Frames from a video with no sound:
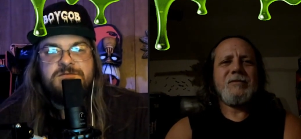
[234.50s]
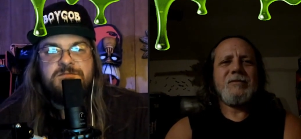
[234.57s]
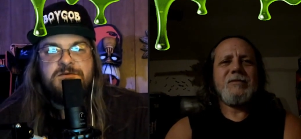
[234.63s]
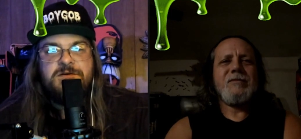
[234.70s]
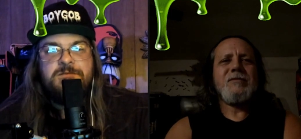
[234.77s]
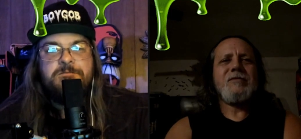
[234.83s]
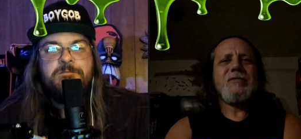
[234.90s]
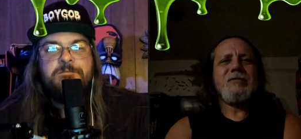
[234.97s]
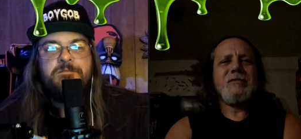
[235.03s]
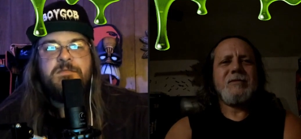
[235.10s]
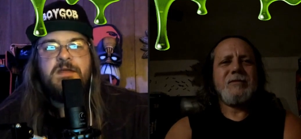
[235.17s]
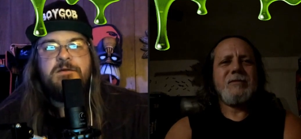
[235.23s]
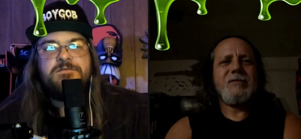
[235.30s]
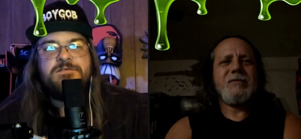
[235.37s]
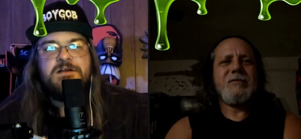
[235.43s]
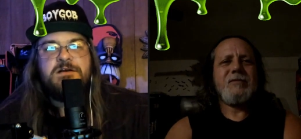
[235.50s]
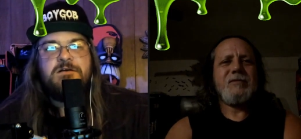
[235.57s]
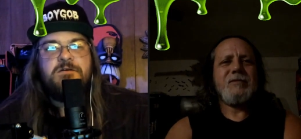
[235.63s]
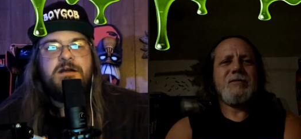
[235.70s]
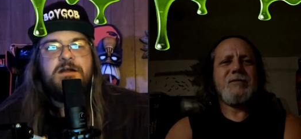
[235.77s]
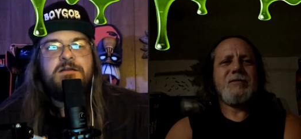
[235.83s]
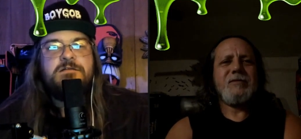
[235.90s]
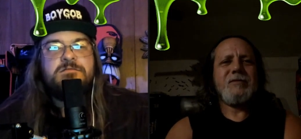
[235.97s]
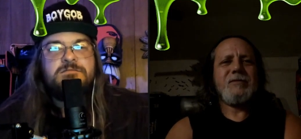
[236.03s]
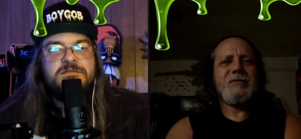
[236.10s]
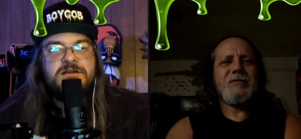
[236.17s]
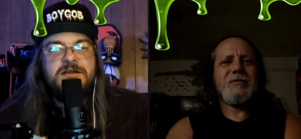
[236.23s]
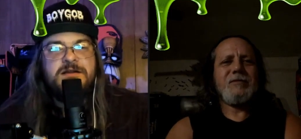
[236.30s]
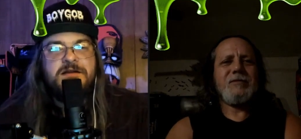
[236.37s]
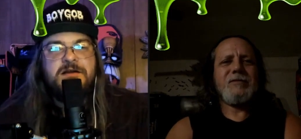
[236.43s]
Speaker 1: but it was all right.
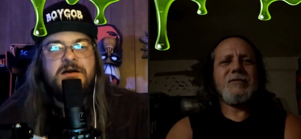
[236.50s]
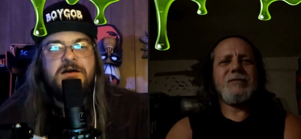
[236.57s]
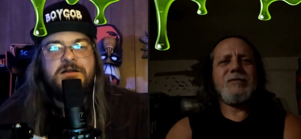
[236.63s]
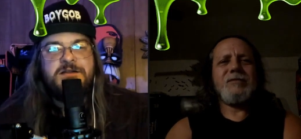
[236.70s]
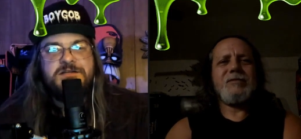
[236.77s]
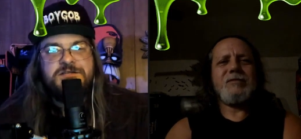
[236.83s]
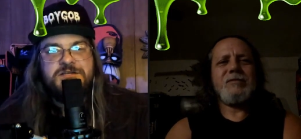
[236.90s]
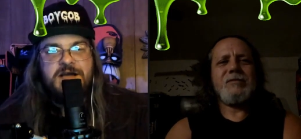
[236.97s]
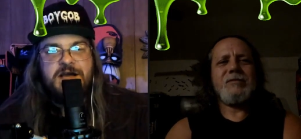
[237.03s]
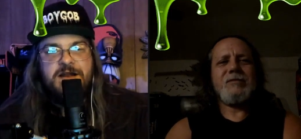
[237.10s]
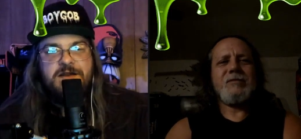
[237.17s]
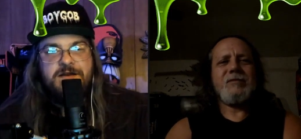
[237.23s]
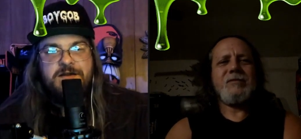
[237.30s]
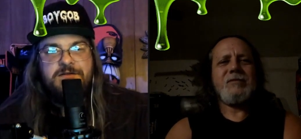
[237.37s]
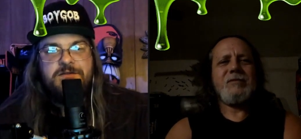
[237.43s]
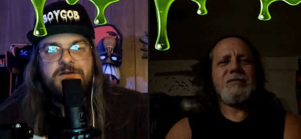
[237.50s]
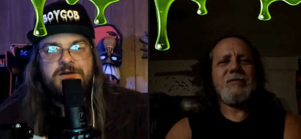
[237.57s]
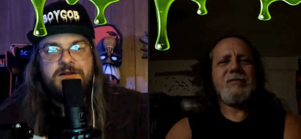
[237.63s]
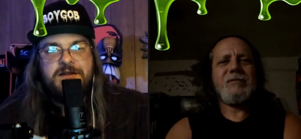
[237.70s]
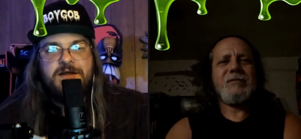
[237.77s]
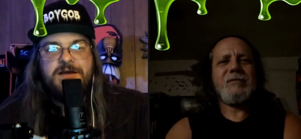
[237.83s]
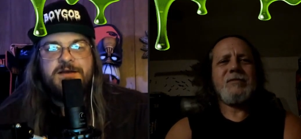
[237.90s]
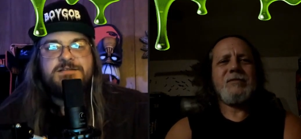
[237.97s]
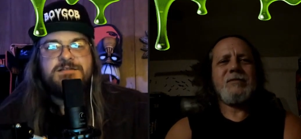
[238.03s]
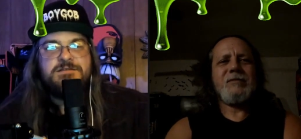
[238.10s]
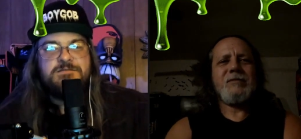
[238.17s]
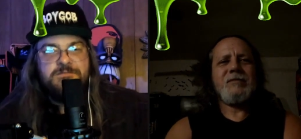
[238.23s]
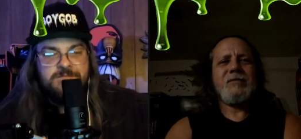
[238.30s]
Dean Cundey shot it. It looked nice.